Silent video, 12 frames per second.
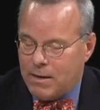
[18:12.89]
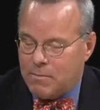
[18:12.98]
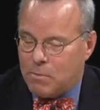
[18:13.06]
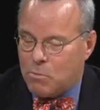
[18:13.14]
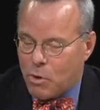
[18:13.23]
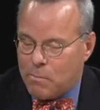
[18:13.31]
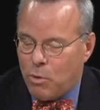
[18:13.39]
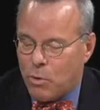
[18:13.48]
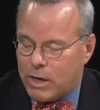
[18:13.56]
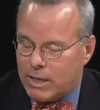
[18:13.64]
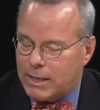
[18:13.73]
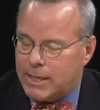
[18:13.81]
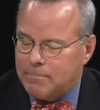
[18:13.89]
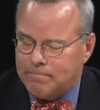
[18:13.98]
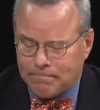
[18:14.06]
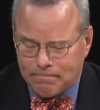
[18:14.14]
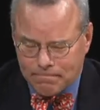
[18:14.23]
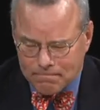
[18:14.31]
but more importantly,
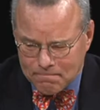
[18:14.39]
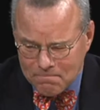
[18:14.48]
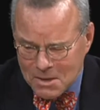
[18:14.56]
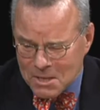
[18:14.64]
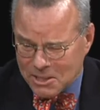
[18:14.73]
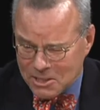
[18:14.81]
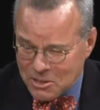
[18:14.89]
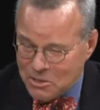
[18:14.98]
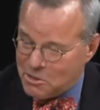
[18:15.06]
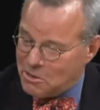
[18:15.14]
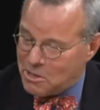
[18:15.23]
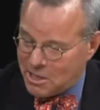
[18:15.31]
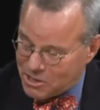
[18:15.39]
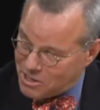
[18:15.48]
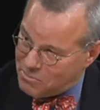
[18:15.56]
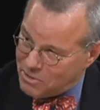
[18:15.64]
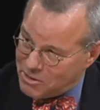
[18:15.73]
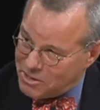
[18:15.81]
listen to your
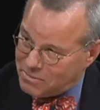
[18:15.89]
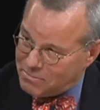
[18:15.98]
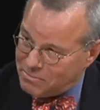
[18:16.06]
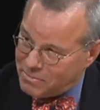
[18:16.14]
customers,